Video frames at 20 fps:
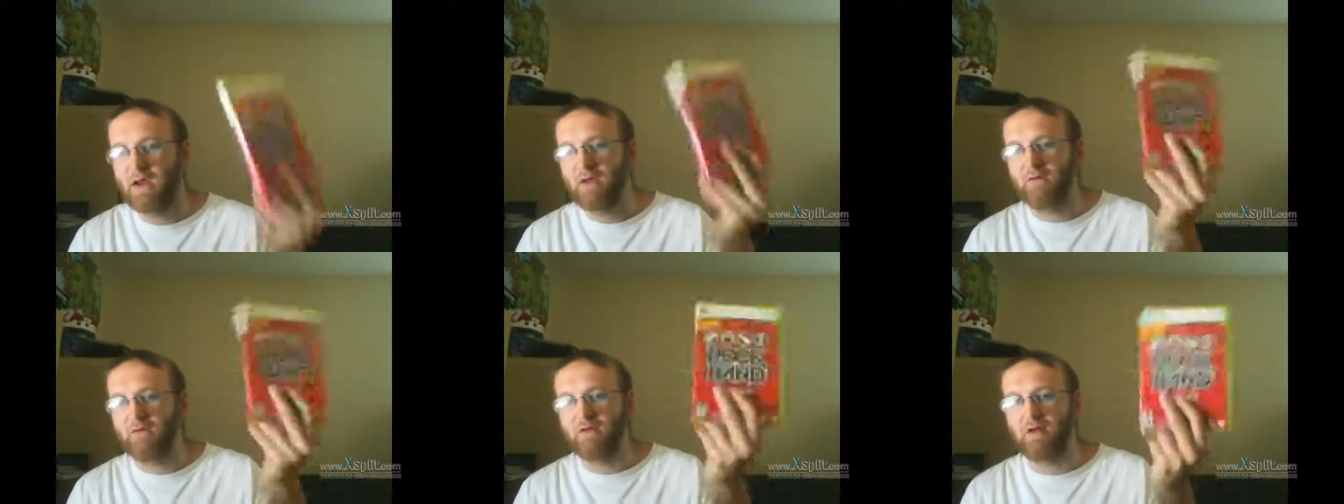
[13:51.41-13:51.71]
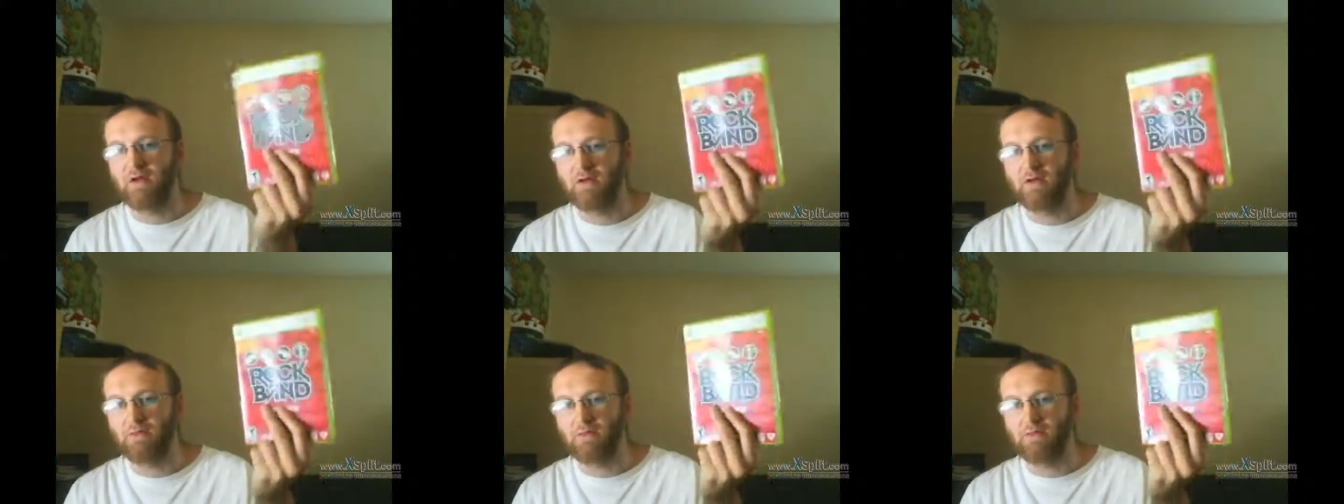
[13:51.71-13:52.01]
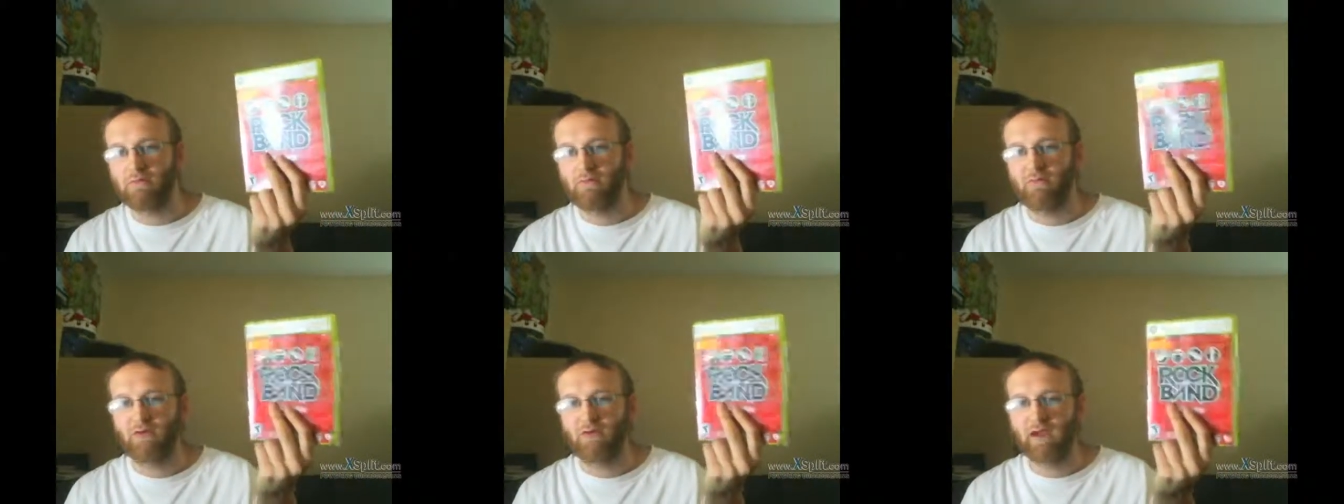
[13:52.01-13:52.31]

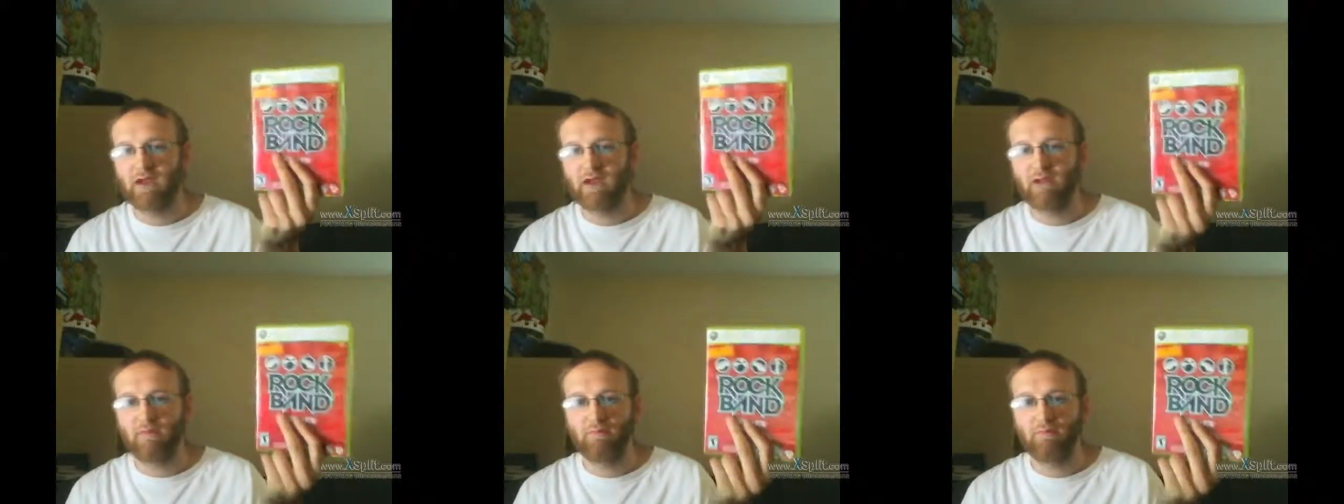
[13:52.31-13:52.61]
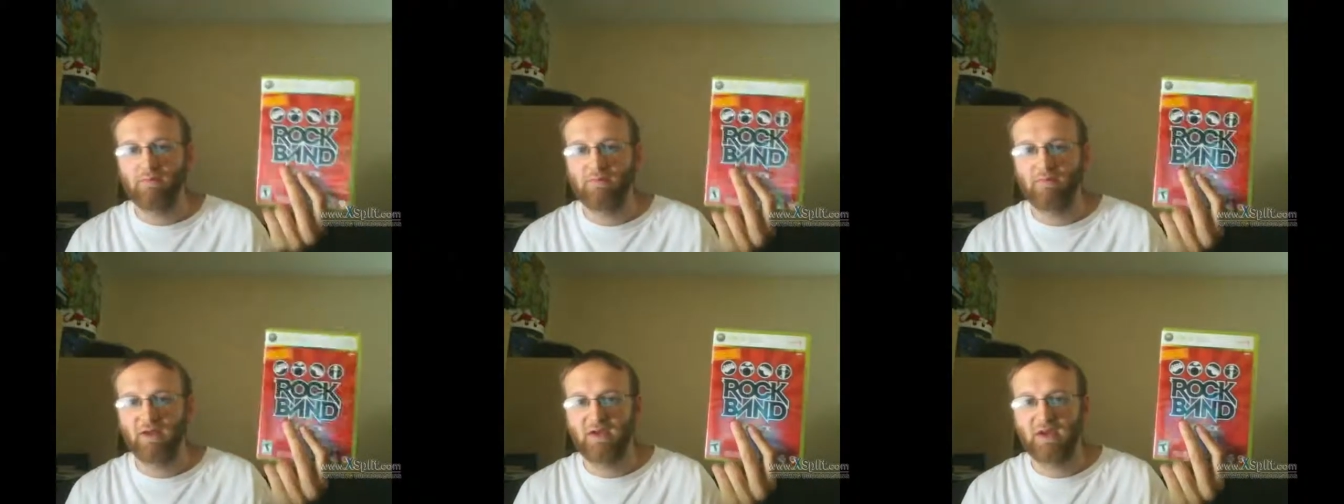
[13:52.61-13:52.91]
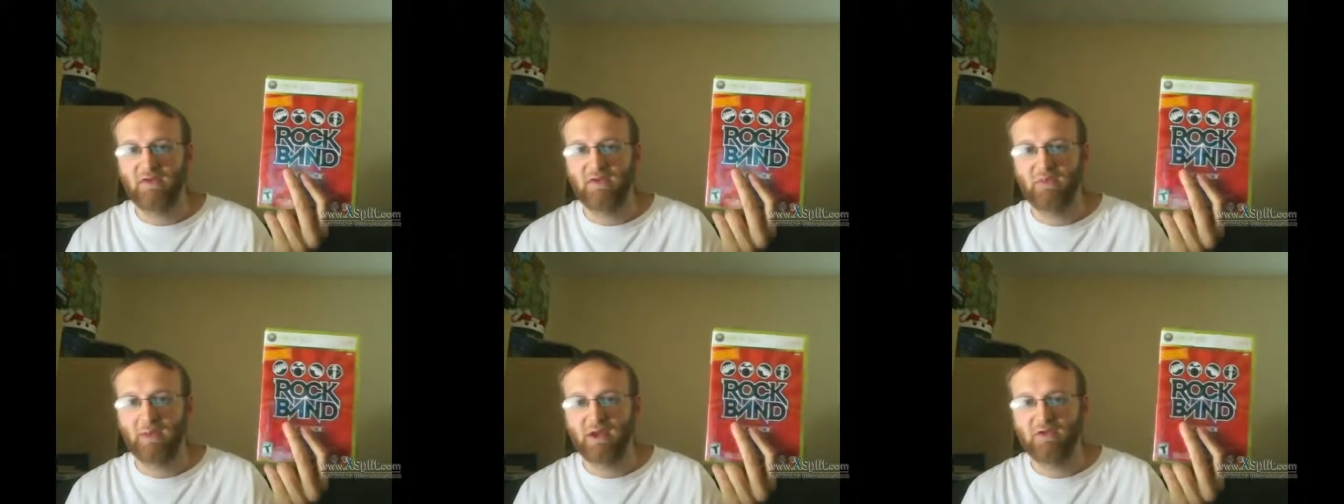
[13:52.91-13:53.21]
So to get
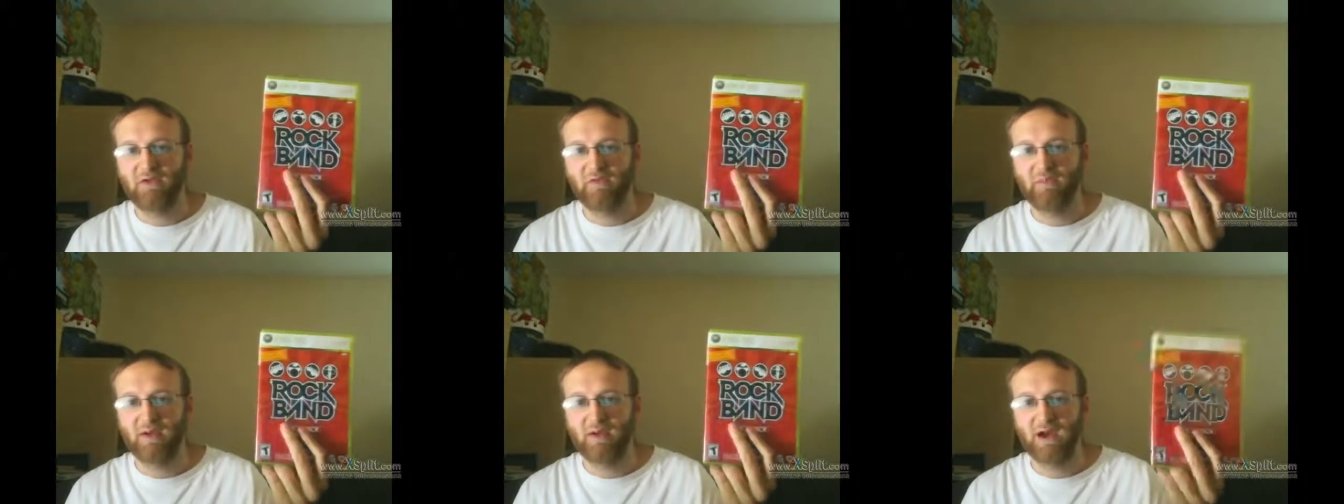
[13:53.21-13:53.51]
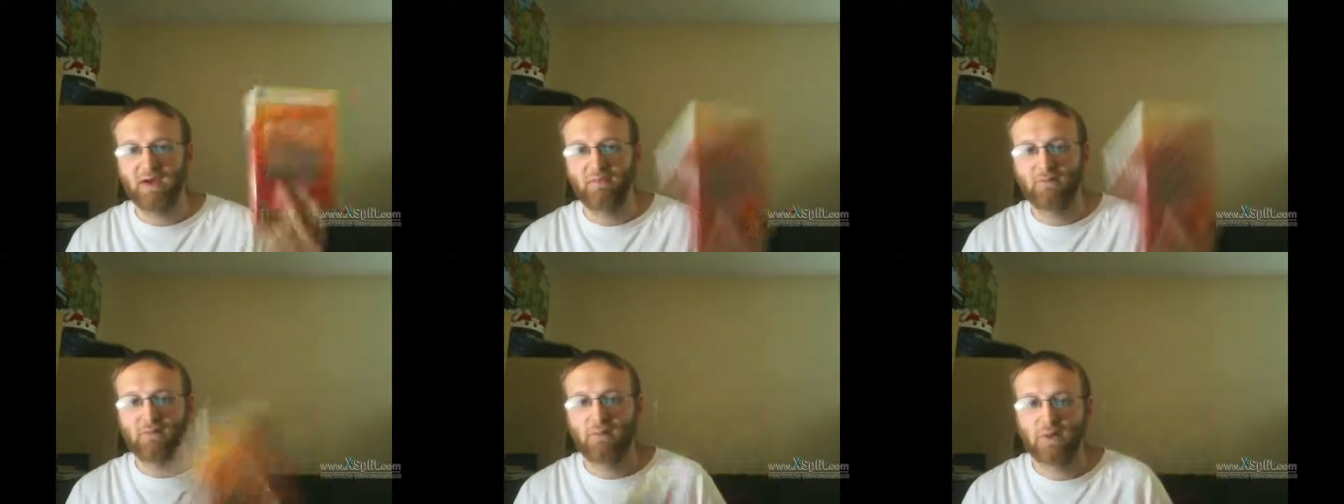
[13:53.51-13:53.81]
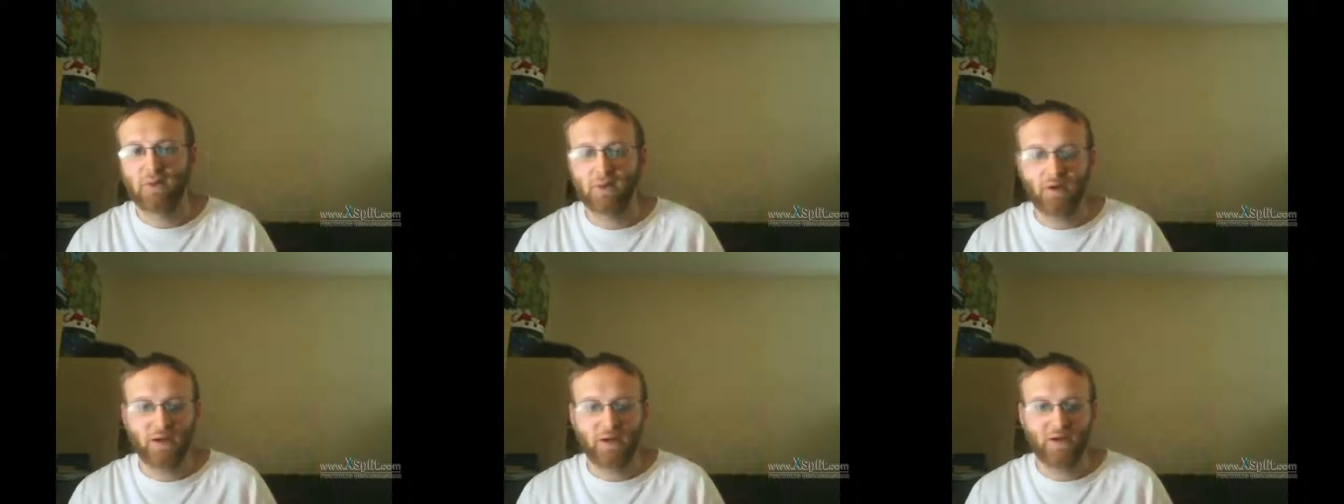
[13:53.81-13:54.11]
the expansion pack
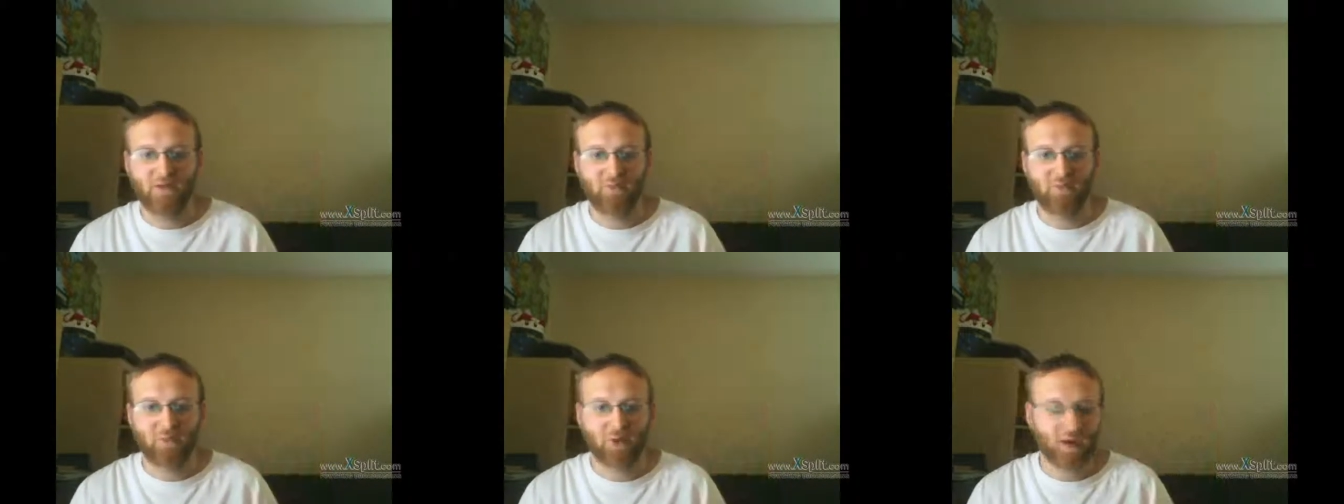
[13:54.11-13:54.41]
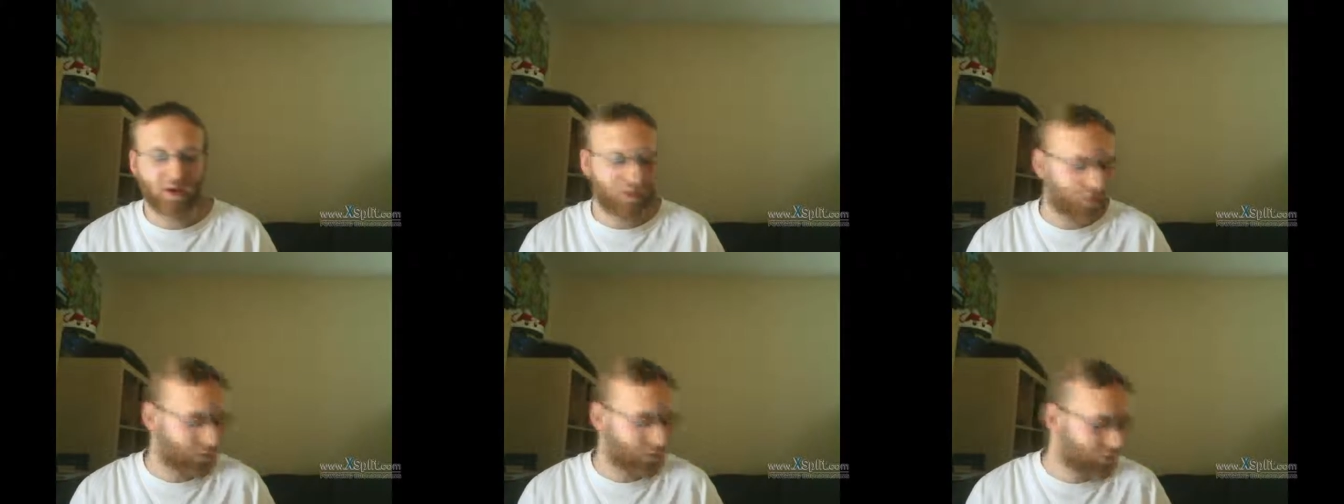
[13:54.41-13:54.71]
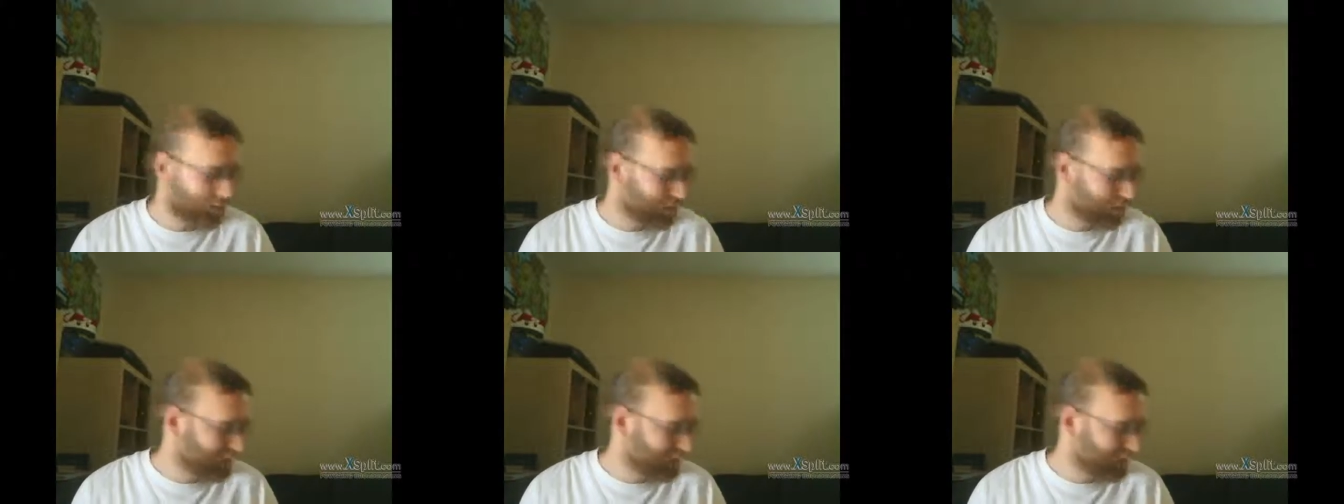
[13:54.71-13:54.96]
for it is pretty cool.